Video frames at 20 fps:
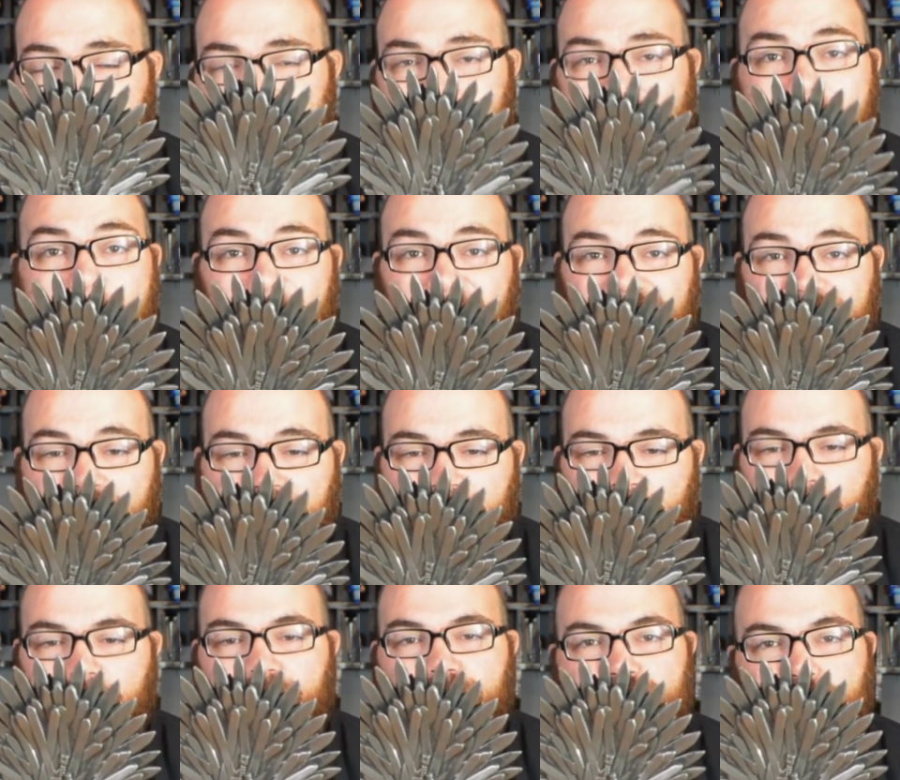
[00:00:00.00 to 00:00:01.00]
pop feel
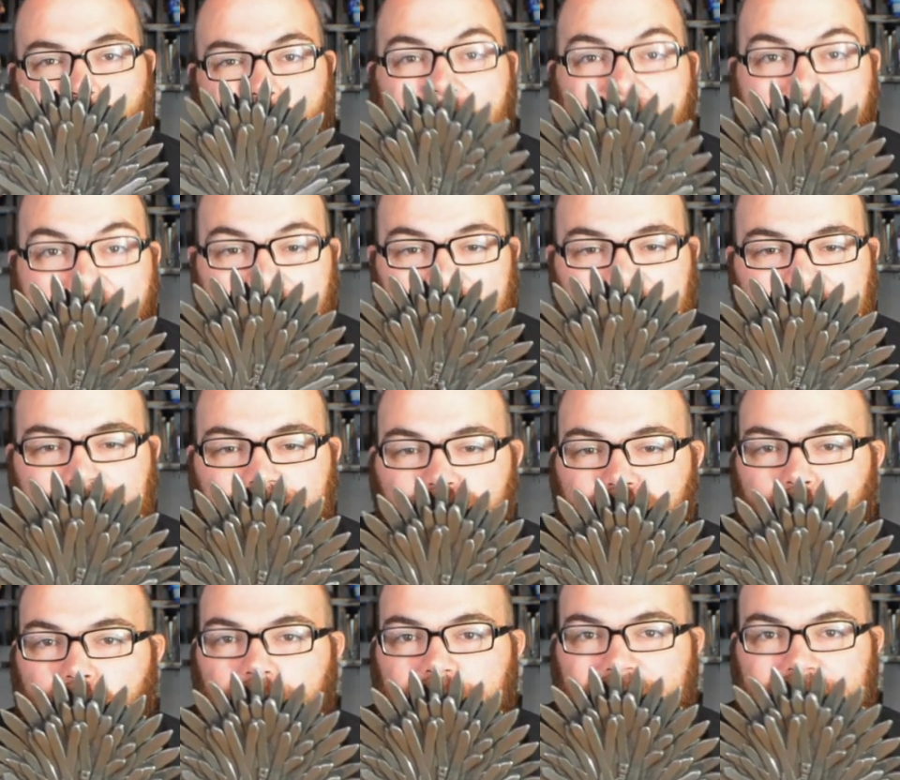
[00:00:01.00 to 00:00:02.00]
to it. There's no eyes. There's
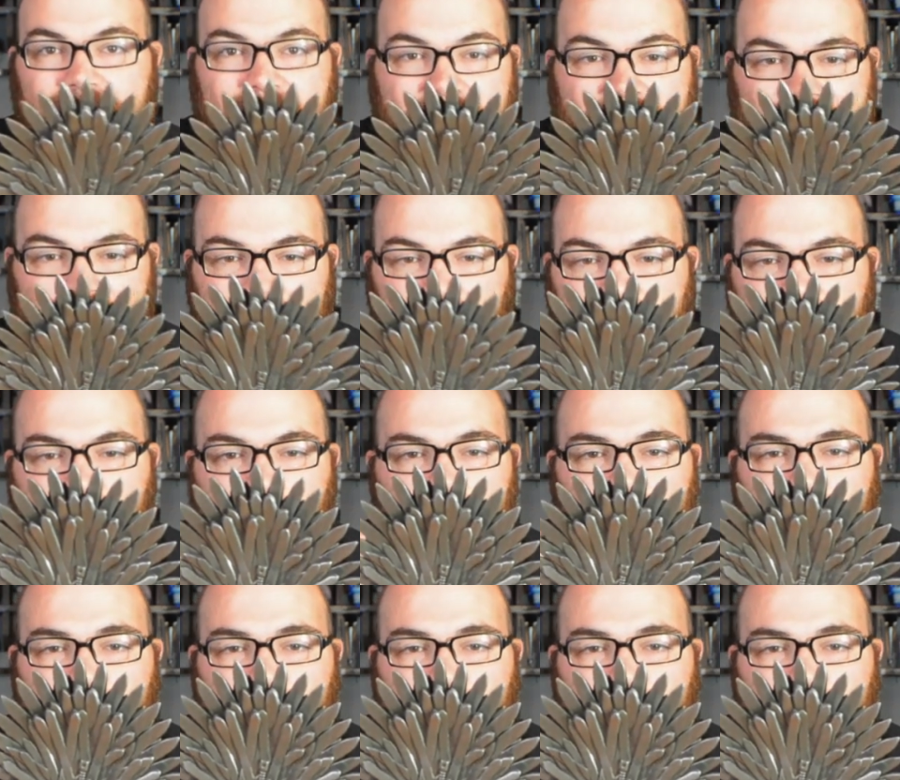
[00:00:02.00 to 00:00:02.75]
no big head. There's no